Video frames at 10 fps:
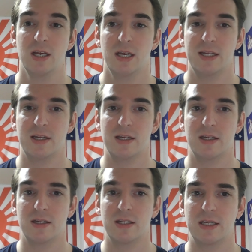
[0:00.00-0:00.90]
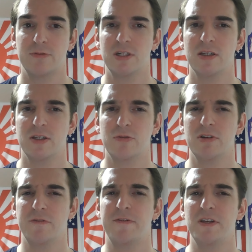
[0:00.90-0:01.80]
And you
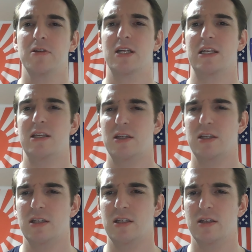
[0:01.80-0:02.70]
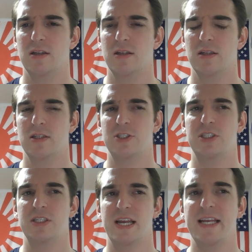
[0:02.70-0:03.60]
really feel like
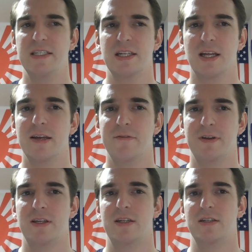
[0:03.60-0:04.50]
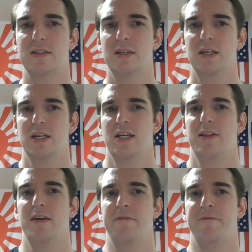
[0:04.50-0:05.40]
she hates life, and
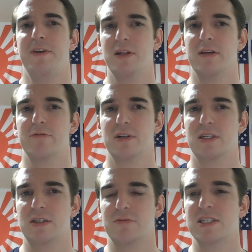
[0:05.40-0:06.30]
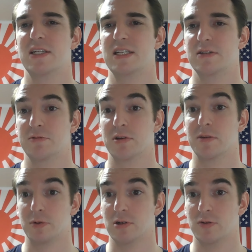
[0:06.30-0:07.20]
that feeling really resonates throughout the
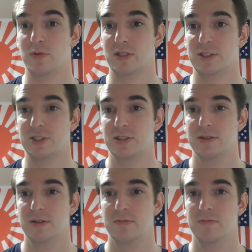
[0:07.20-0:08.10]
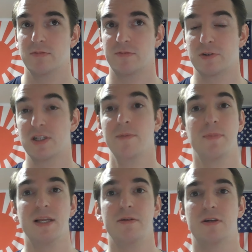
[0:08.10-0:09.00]
book, which for some
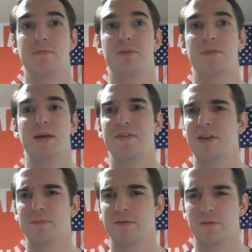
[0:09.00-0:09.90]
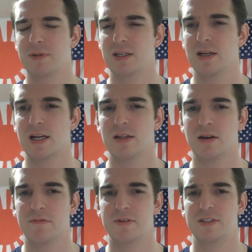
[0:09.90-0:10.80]
might be a bad thing, but for me, I
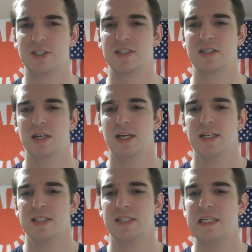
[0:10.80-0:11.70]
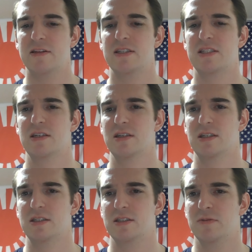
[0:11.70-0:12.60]
loved just seeing this
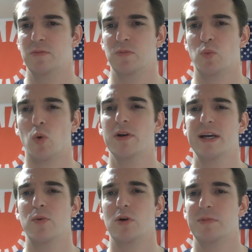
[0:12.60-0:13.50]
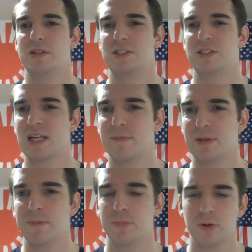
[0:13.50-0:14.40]
worn down woman just
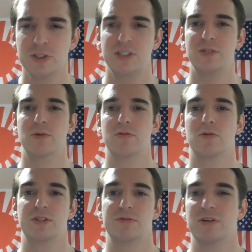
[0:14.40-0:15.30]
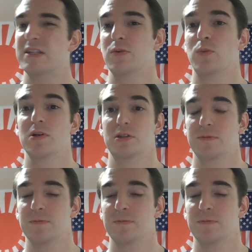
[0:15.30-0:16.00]
being pushed into a role she really doesn't want to.